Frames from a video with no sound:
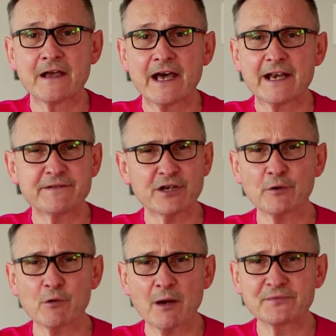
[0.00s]
And if you don't
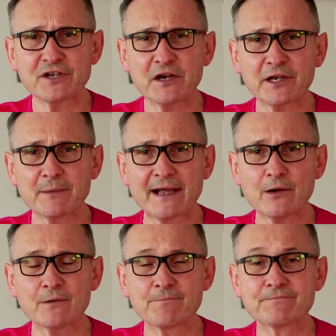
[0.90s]
know what I'm talking
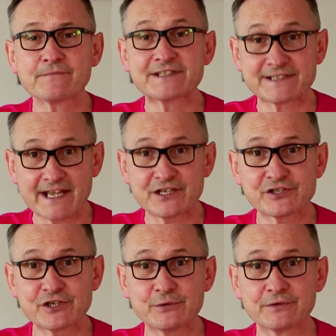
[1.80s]
about, stay
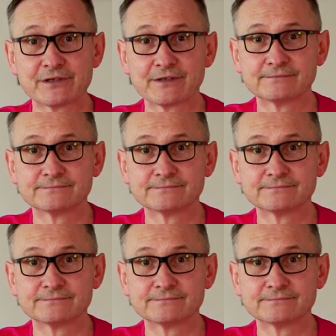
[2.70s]
tuned.